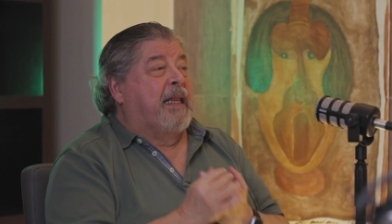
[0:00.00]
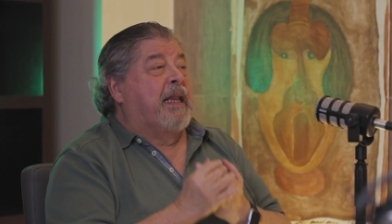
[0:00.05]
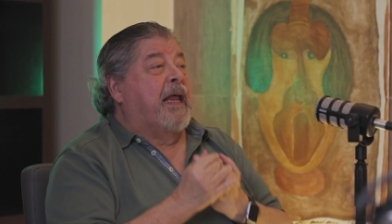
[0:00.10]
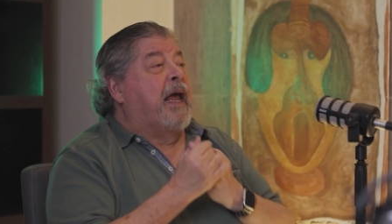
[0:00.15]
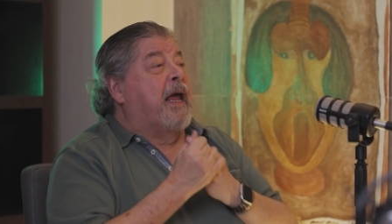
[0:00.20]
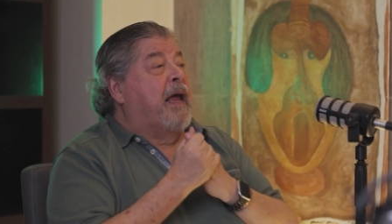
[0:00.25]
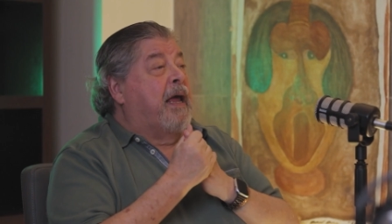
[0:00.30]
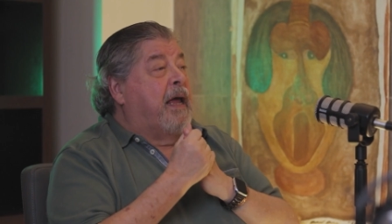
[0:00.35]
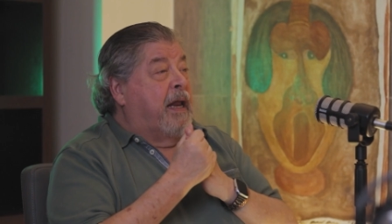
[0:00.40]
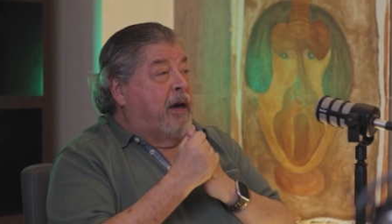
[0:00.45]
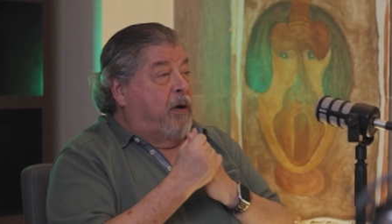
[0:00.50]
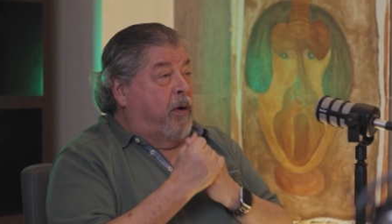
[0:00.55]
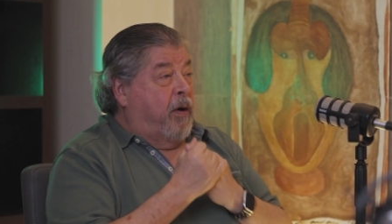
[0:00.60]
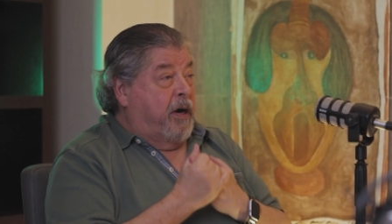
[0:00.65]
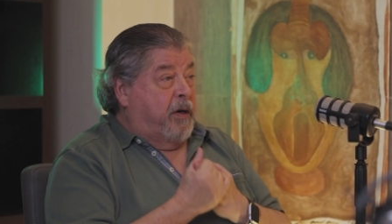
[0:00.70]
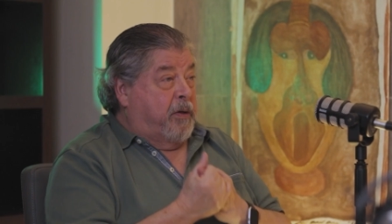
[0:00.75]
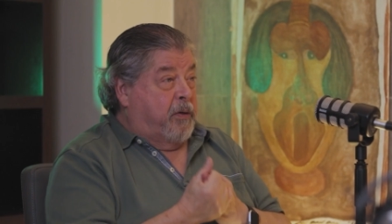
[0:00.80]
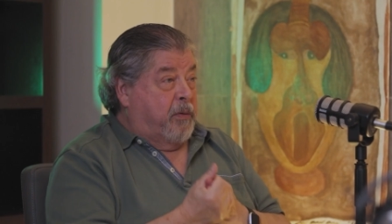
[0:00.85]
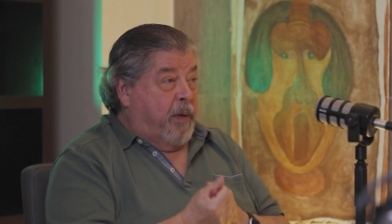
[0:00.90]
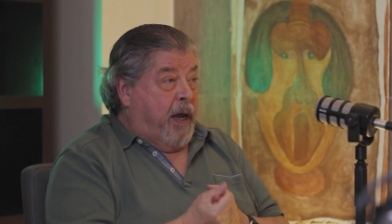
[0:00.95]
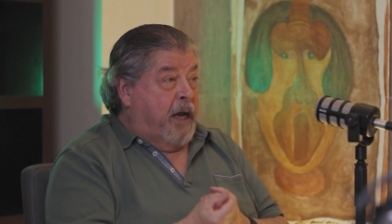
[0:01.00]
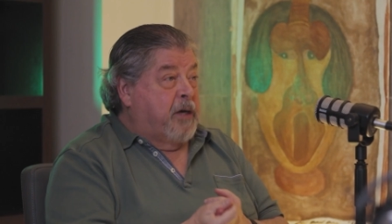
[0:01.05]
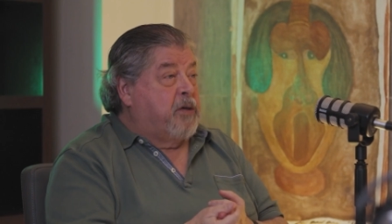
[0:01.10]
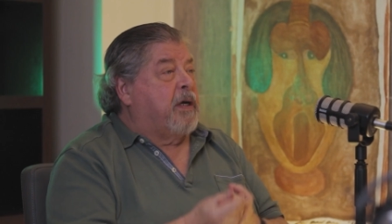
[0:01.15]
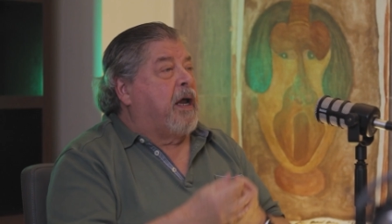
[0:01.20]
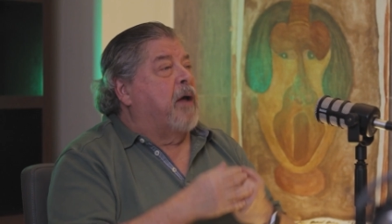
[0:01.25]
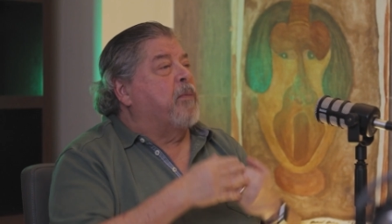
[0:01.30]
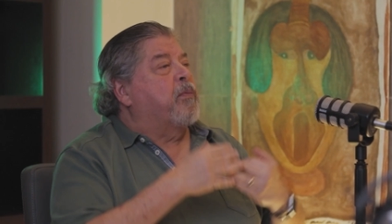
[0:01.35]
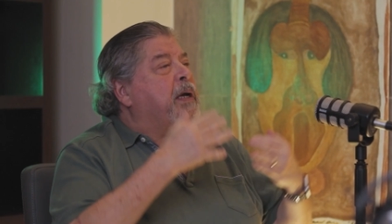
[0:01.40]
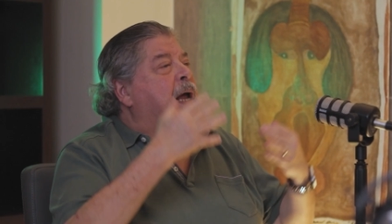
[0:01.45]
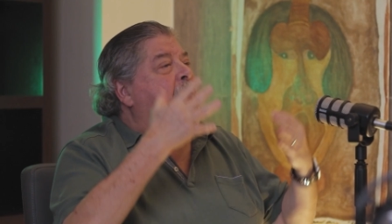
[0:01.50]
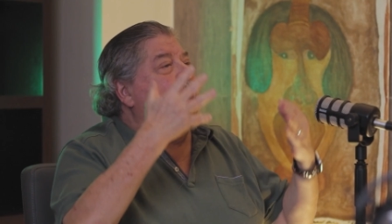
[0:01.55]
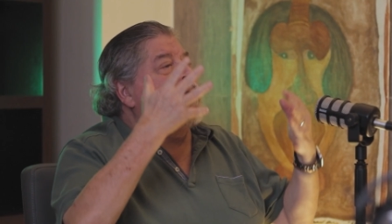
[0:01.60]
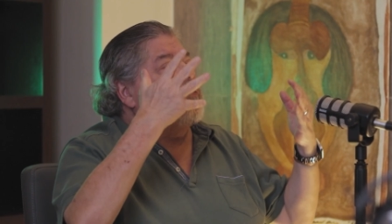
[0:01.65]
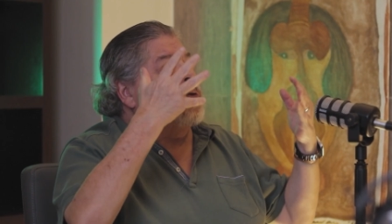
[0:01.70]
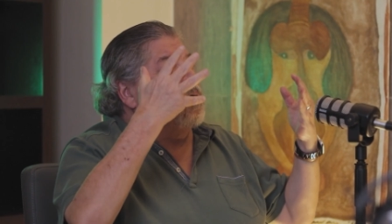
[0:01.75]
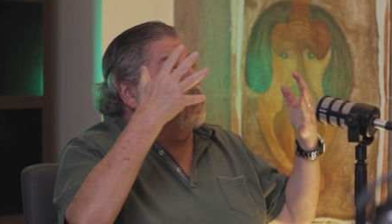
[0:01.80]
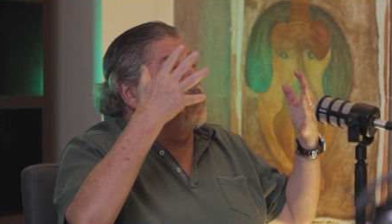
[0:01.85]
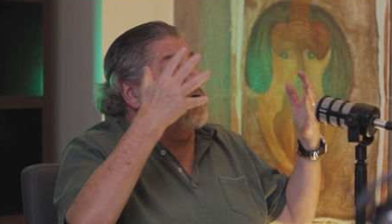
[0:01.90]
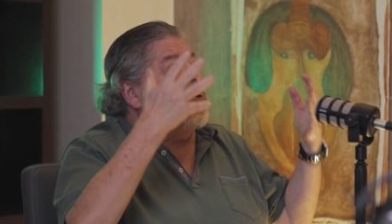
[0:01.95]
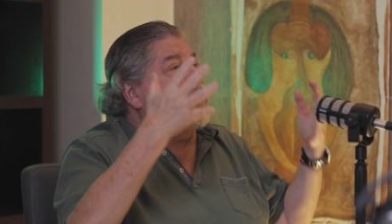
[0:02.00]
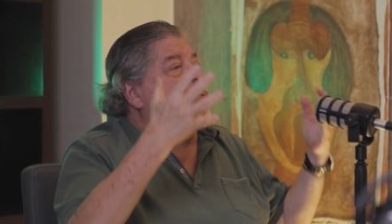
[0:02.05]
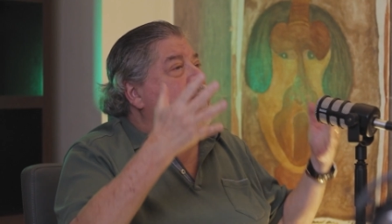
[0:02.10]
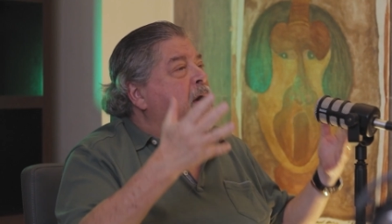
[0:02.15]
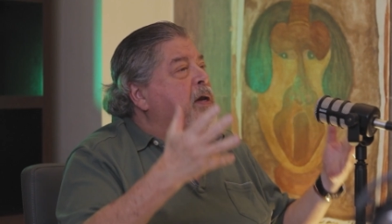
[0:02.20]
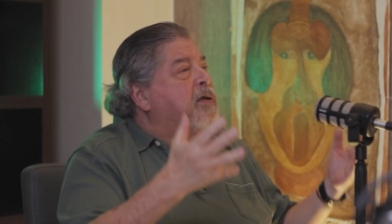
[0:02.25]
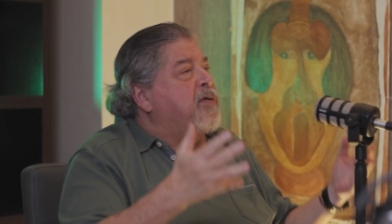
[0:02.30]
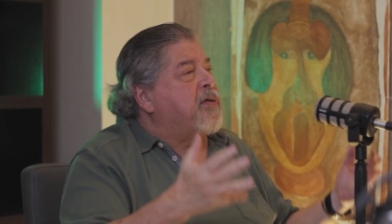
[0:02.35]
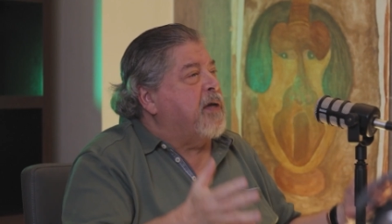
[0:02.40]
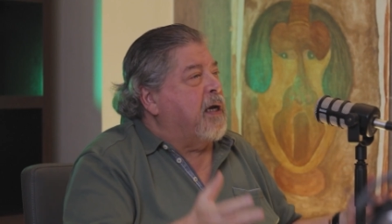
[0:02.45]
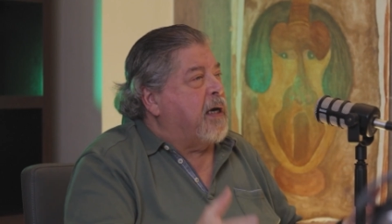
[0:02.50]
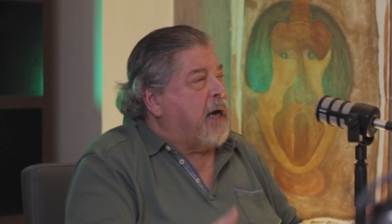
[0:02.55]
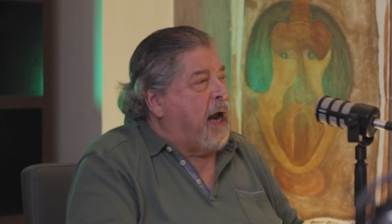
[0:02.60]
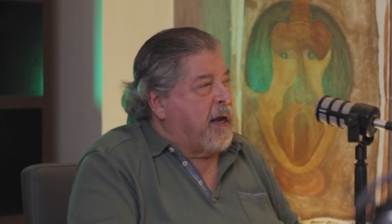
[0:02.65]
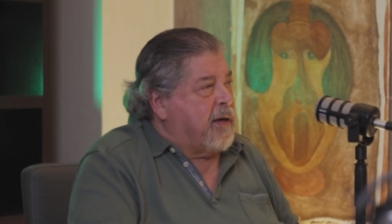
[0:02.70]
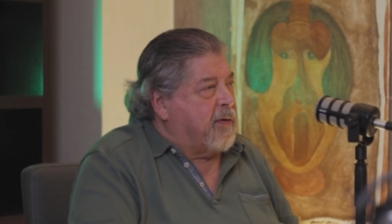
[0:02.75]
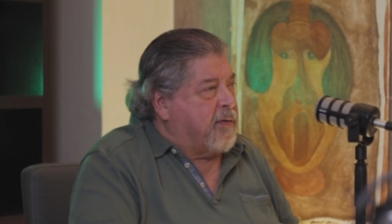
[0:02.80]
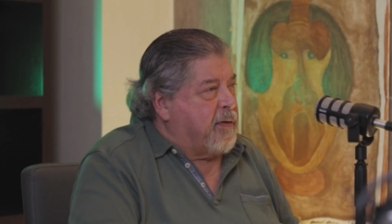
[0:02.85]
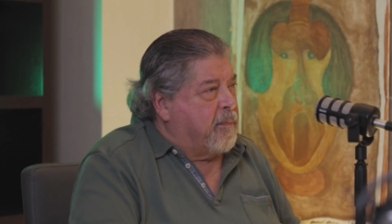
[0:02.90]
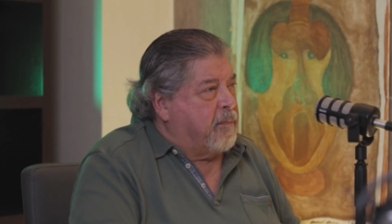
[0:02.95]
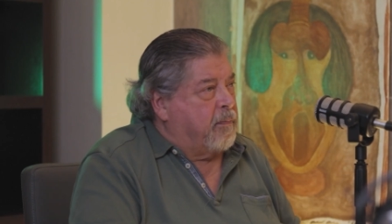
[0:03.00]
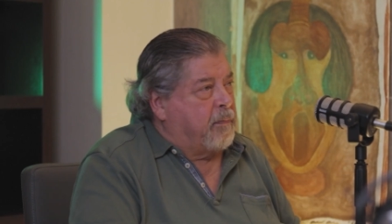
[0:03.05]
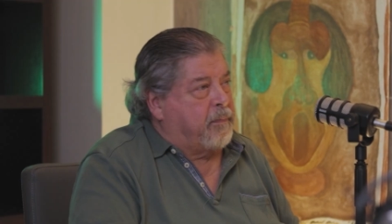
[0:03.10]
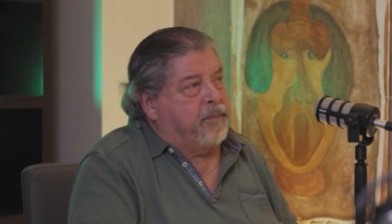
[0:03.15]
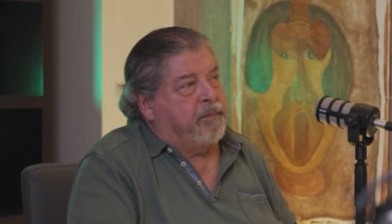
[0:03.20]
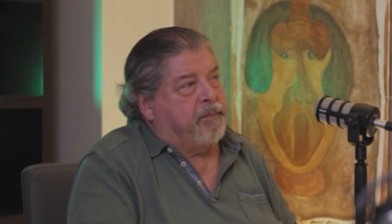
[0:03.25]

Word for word: and in order to educate, we have to Christianize